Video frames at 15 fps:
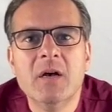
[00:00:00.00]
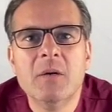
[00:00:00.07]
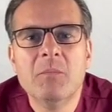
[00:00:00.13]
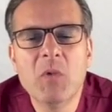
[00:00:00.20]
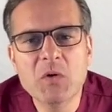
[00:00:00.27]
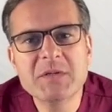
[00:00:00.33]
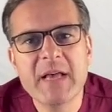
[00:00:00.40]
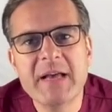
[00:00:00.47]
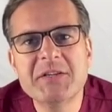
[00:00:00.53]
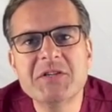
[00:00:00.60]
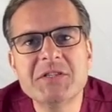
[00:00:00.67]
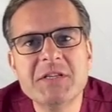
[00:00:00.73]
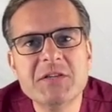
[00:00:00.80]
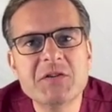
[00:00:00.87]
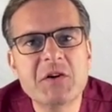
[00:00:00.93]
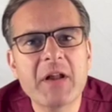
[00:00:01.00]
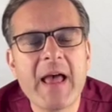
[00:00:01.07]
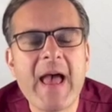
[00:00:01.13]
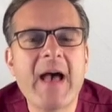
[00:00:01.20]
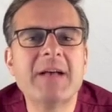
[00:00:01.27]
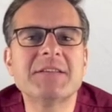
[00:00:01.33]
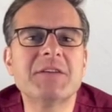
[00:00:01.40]
Most agencies are going to
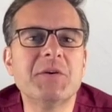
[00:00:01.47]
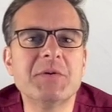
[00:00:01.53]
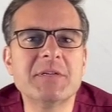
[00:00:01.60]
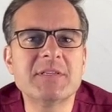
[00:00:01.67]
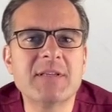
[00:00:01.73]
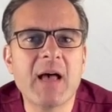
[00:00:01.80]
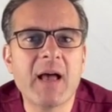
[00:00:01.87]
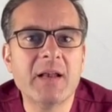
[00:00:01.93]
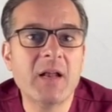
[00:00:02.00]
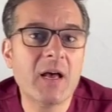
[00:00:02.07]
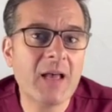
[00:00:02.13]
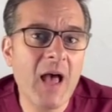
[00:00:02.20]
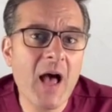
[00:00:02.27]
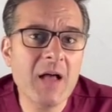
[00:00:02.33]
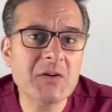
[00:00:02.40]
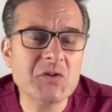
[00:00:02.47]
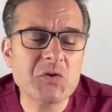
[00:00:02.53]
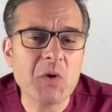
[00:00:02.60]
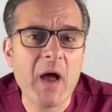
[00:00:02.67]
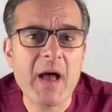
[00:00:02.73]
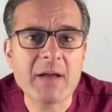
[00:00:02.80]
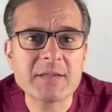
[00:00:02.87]
ask you to sign a
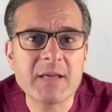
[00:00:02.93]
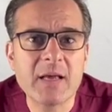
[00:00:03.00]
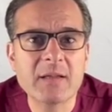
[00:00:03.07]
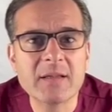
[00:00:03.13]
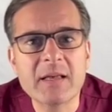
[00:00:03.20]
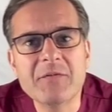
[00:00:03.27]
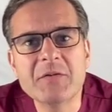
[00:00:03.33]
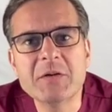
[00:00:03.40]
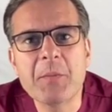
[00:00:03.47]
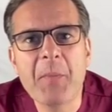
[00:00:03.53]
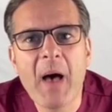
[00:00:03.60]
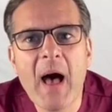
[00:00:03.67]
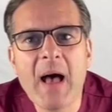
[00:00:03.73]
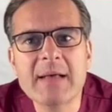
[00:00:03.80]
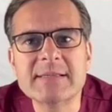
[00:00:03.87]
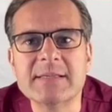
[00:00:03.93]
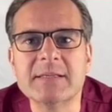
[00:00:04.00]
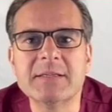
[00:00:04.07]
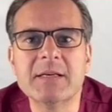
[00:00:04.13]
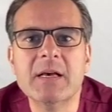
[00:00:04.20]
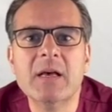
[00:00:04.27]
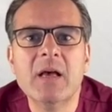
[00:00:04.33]
contract and leave a deposit,